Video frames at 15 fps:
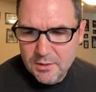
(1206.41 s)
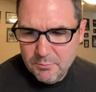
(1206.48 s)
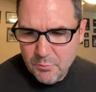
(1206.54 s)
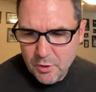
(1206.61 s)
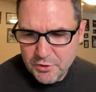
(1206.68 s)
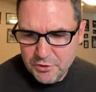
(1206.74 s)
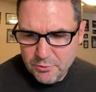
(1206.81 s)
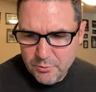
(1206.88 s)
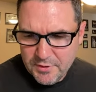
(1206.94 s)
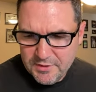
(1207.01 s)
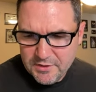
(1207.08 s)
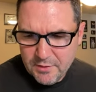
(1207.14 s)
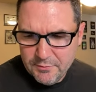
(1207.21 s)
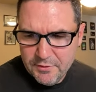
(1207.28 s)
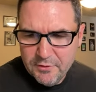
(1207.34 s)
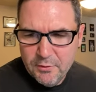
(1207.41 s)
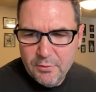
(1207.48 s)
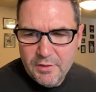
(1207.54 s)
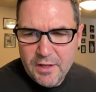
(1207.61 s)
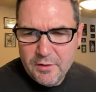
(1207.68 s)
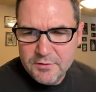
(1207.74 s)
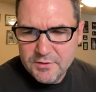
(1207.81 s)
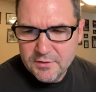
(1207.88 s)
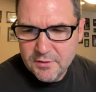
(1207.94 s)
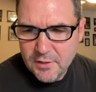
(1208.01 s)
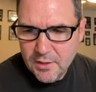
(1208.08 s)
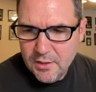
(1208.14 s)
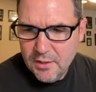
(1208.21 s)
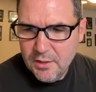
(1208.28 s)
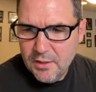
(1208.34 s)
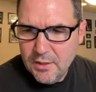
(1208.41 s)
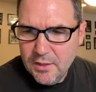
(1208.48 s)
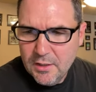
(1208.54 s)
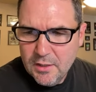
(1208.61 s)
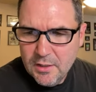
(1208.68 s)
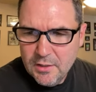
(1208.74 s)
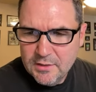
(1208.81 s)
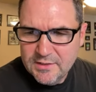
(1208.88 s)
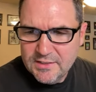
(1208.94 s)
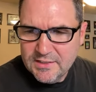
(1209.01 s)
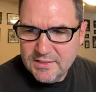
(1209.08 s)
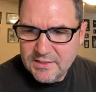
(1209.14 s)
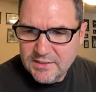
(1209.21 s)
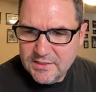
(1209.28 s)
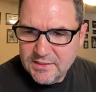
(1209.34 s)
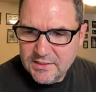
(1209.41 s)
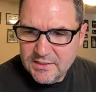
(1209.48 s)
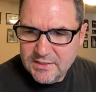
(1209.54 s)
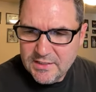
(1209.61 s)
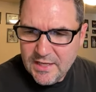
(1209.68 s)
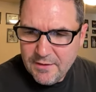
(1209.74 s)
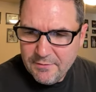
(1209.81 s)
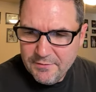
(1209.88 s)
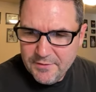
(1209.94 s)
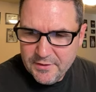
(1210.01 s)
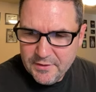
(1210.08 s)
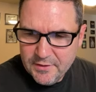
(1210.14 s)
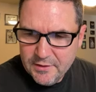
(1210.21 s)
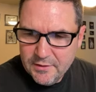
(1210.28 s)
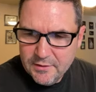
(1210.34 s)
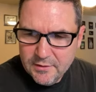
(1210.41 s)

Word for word: March 27th, 2007.